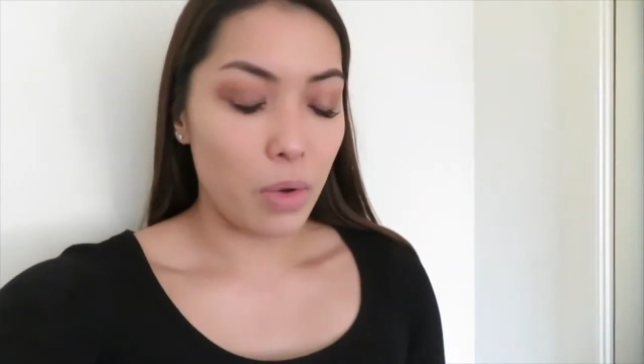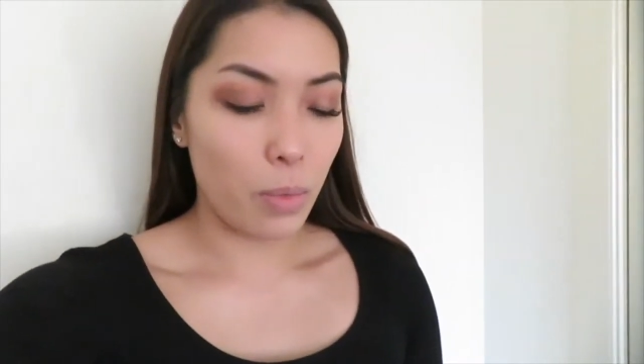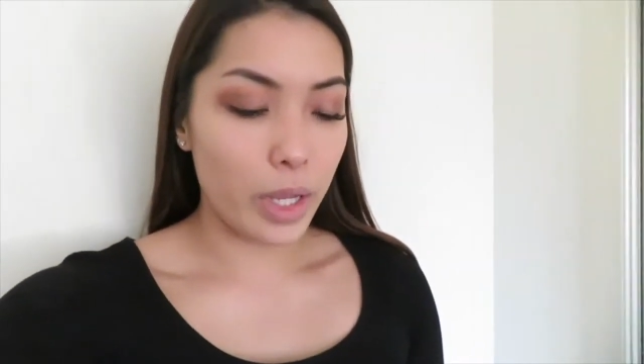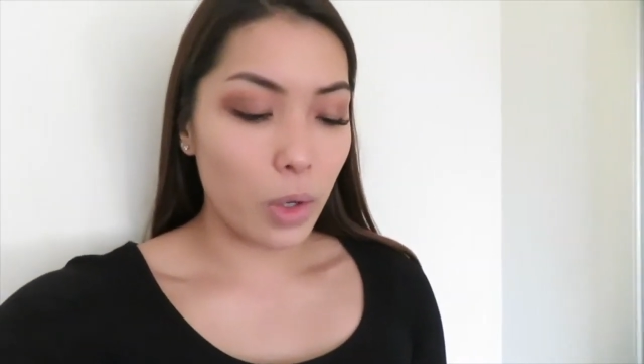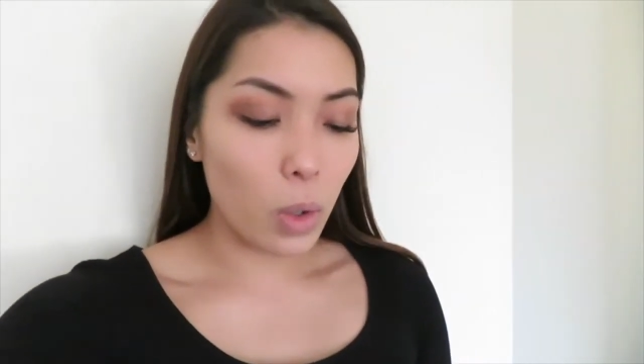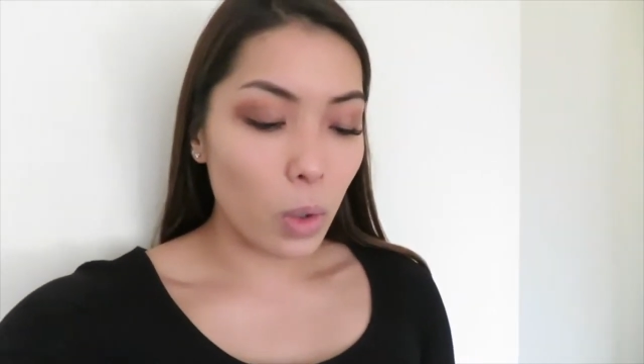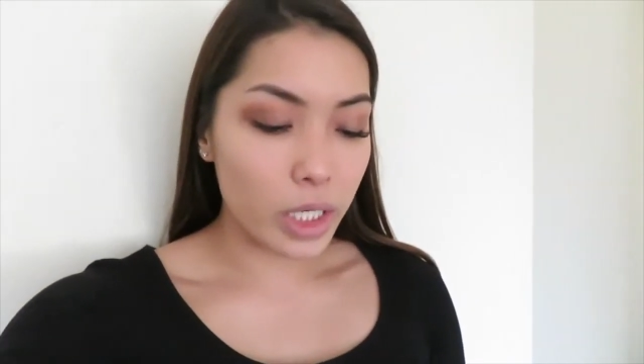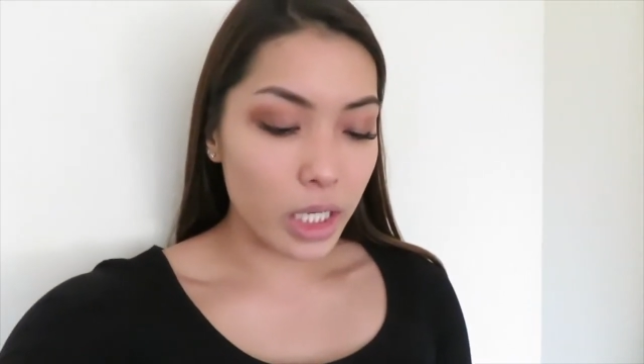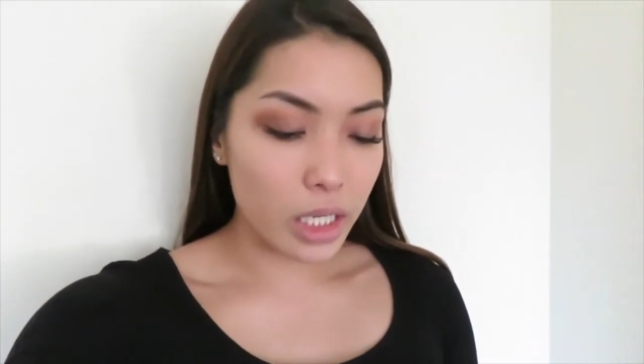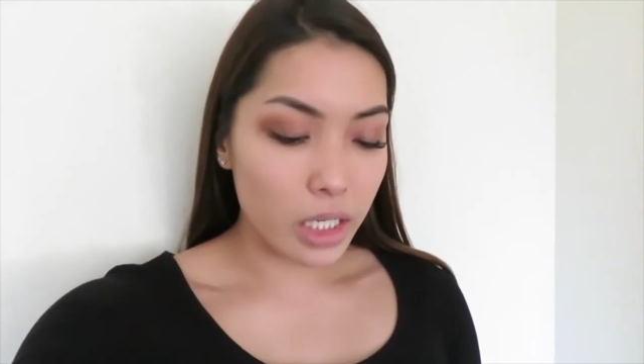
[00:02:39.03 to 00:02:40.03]
We
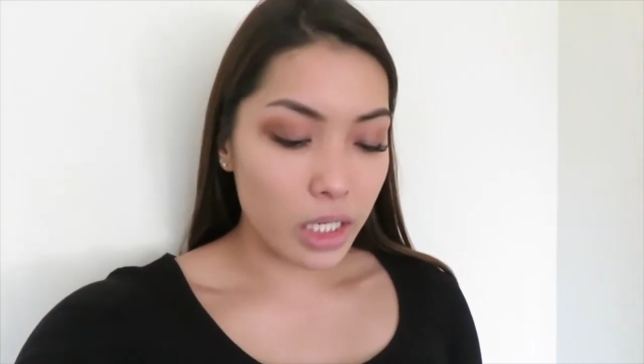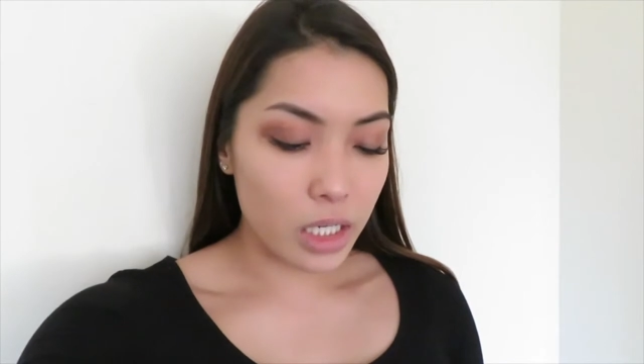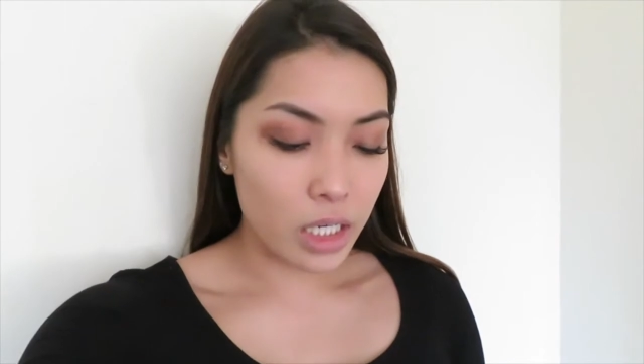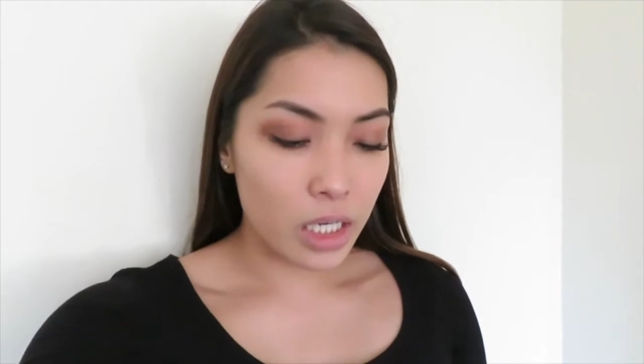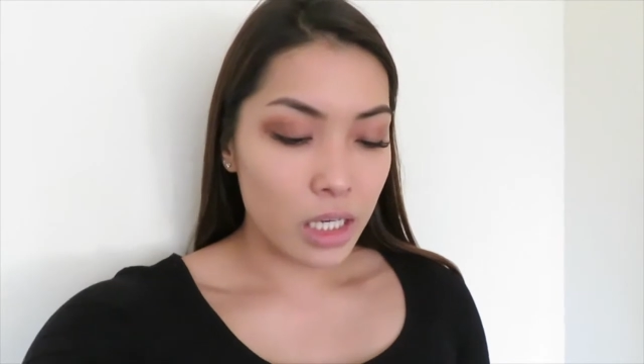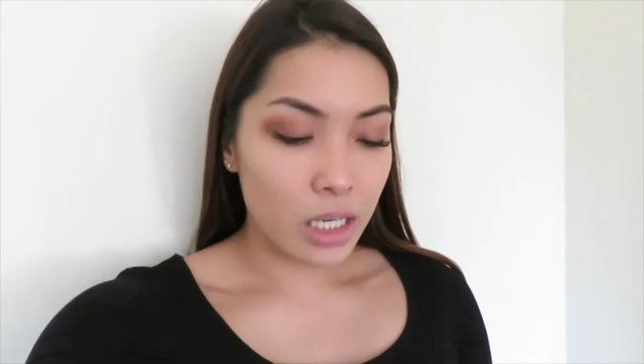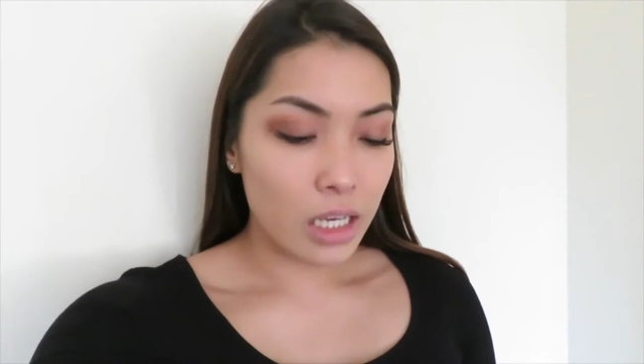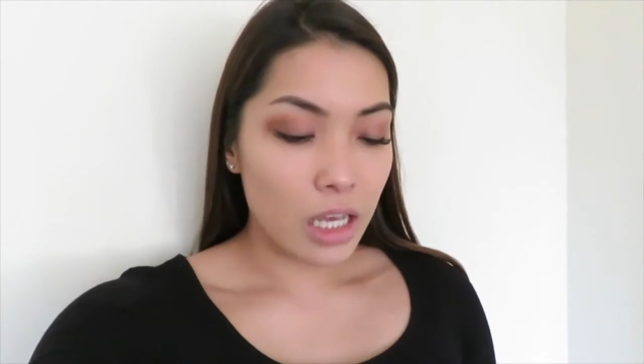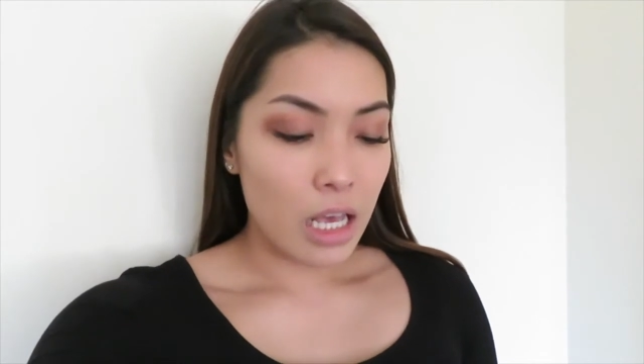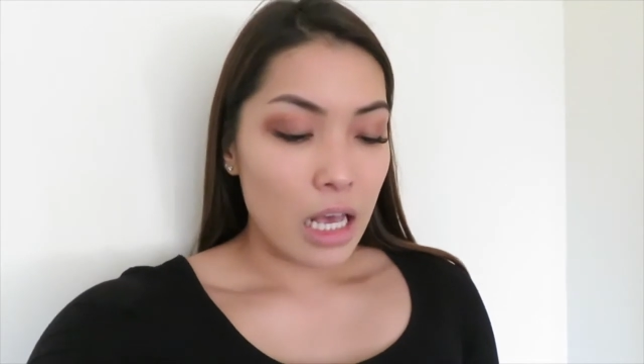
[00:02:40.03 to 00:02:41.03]
ordered.
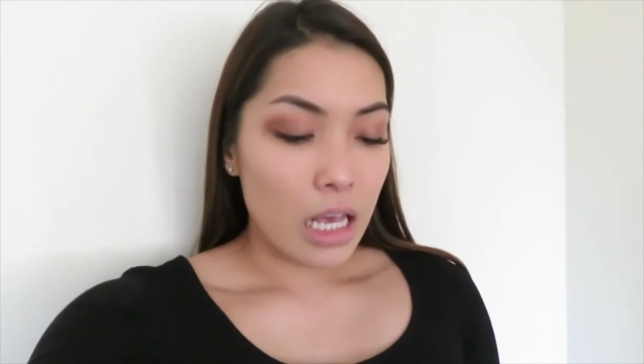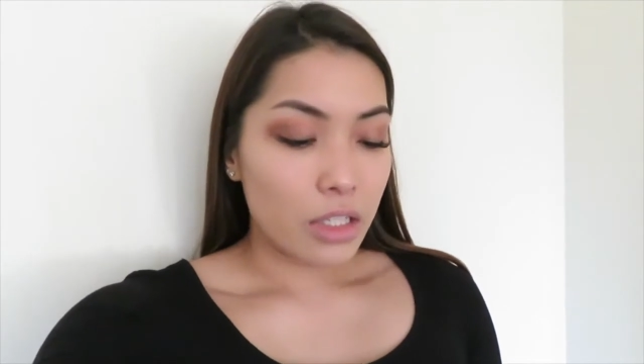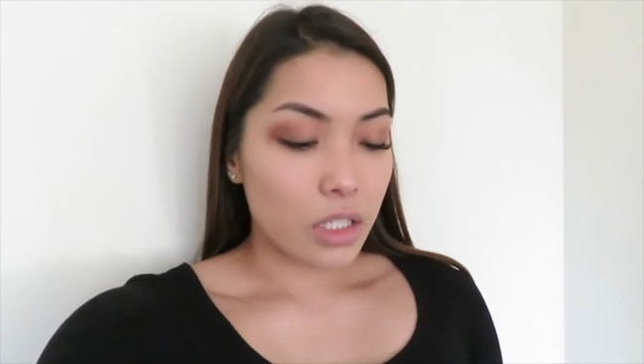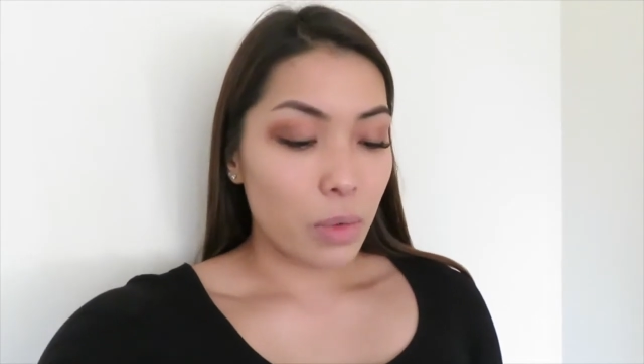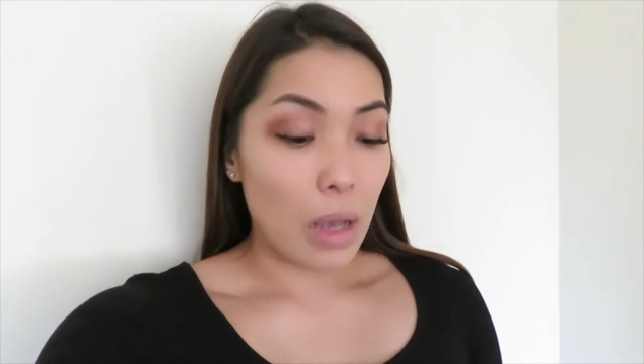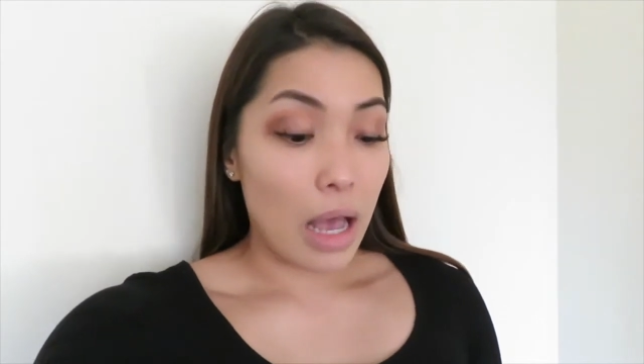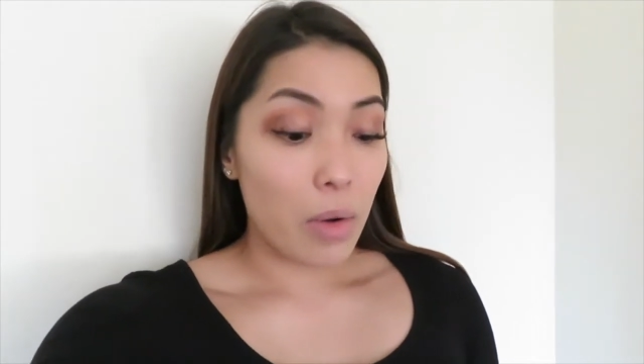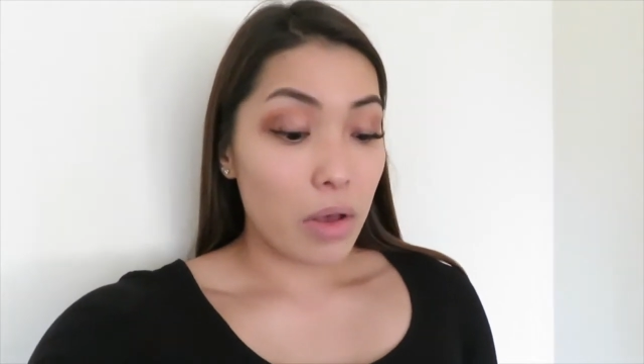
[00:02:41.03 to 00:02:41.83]
So